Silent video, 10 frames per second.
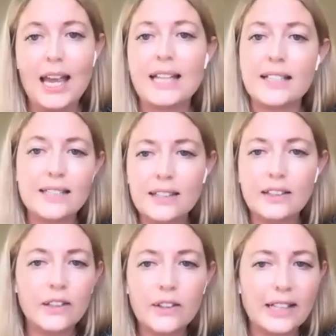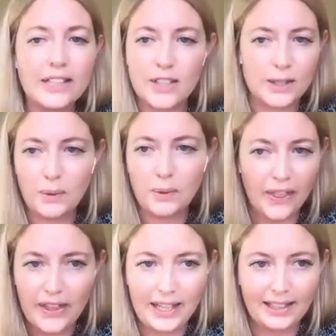It doesn't look like just
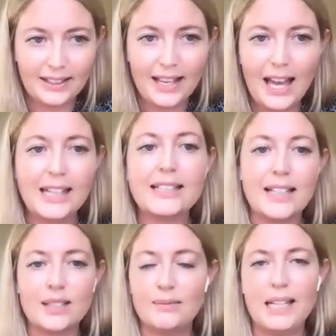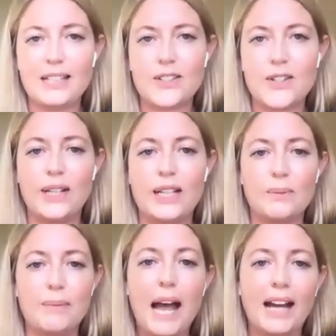one thing, and it doesn't mean turning
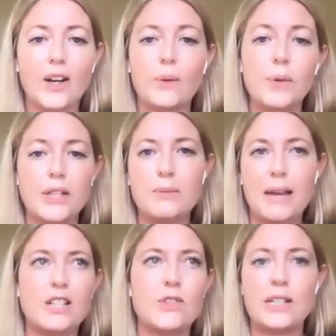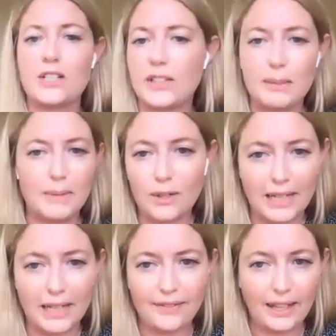your back on what you may traditionally be
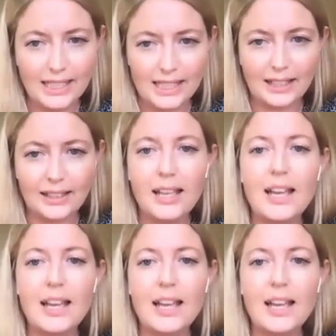already funding.